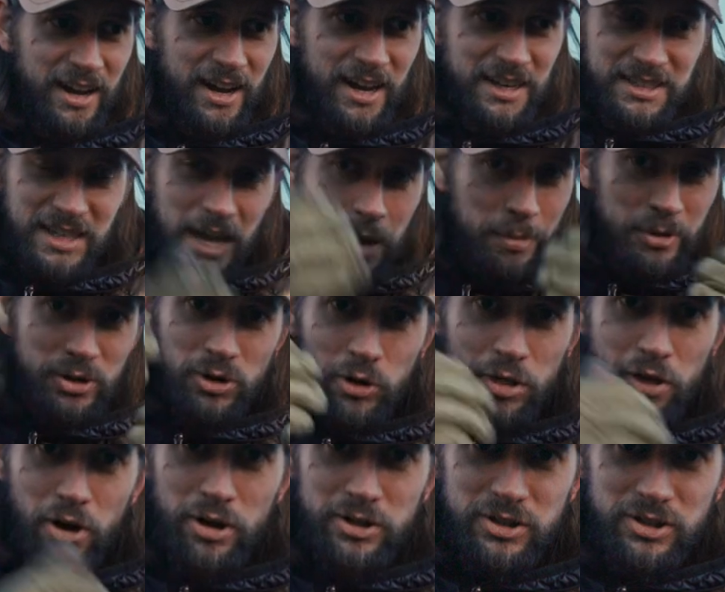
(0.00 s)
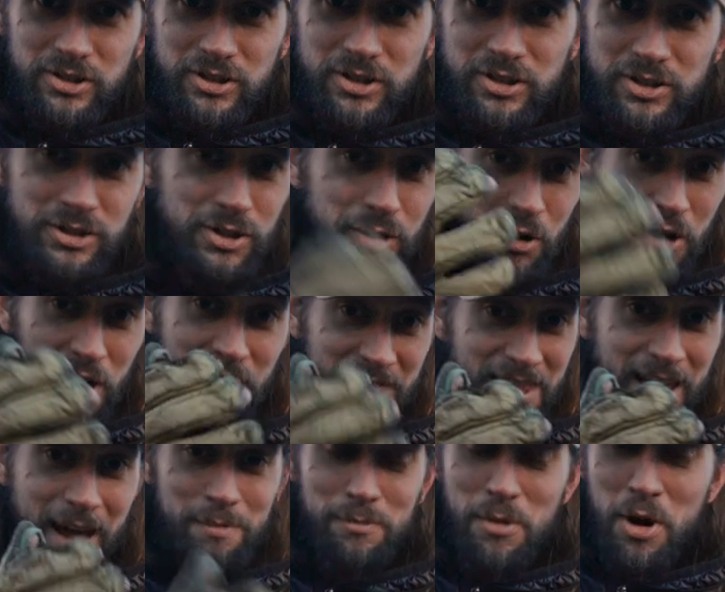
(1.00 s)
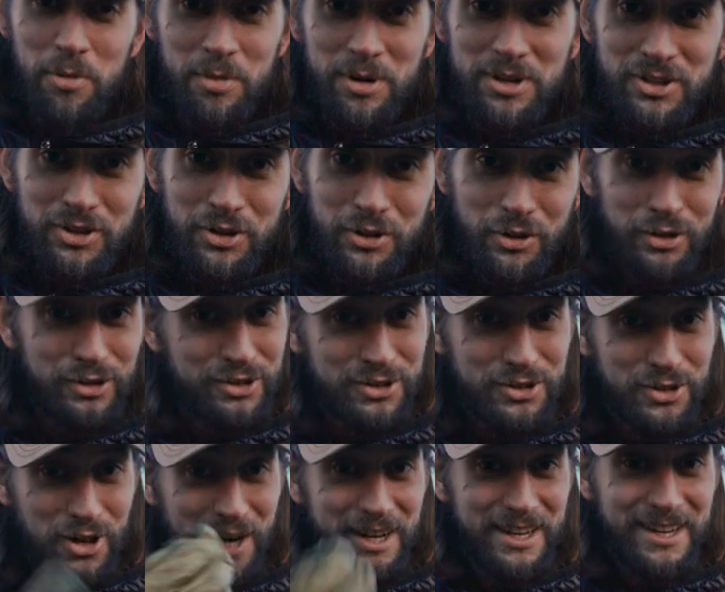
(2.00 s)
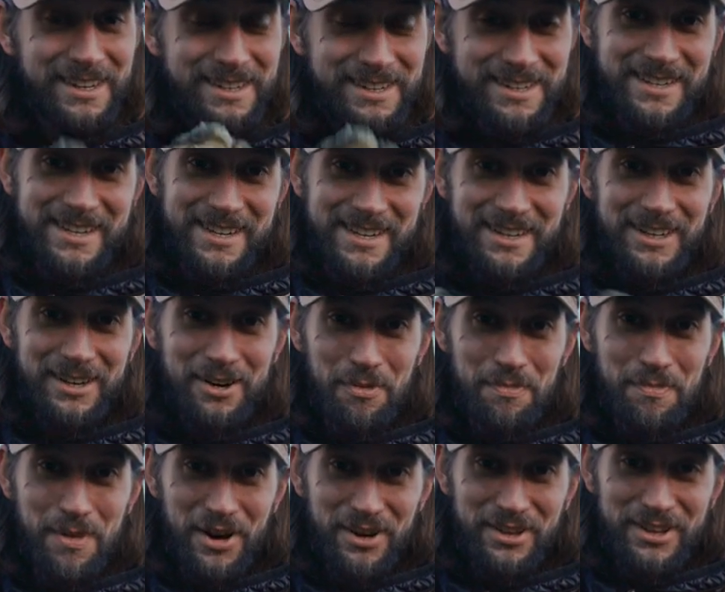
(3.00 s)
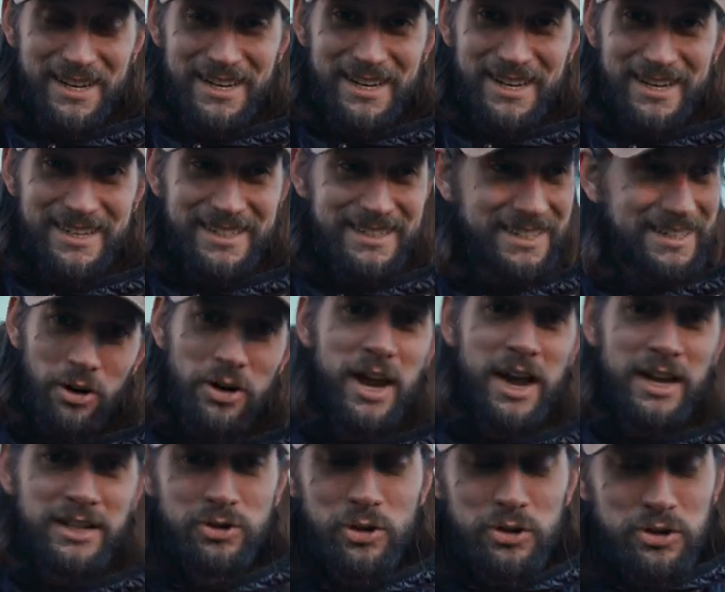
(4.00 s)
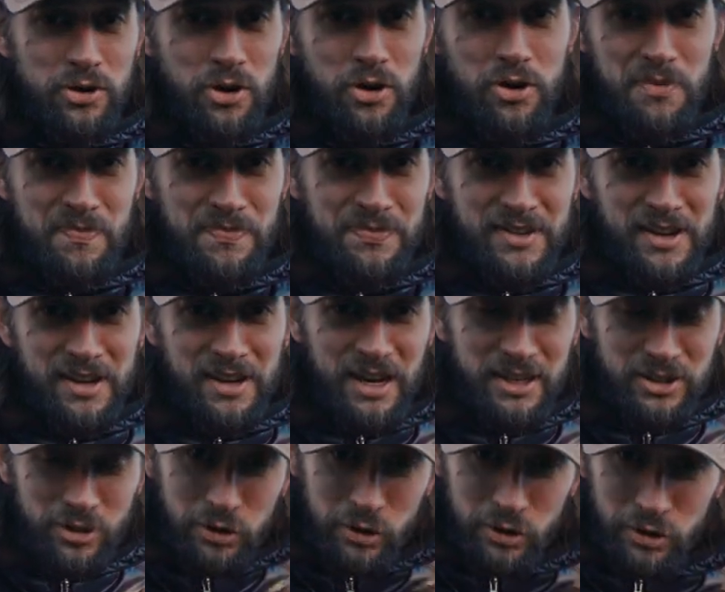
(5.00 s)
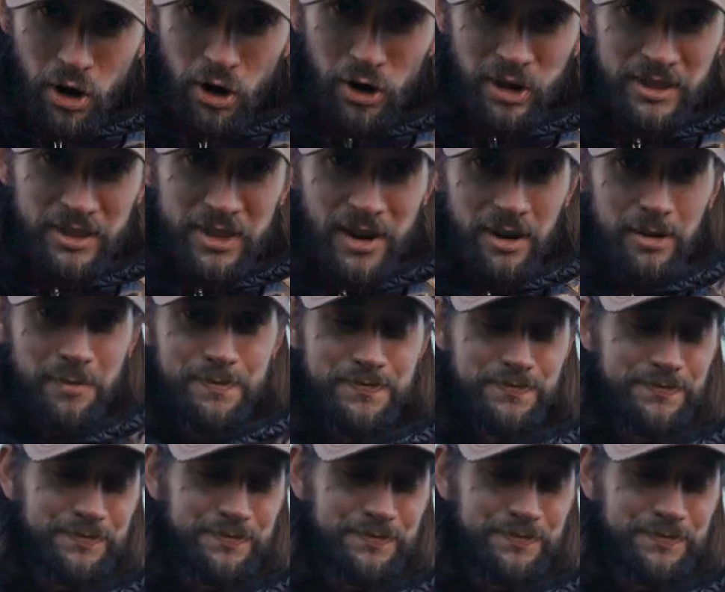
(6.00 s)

escaping your thoughts, because you're in that moment, you're trying to, you know, bear the heat. Oh yeah, it's also dark in there.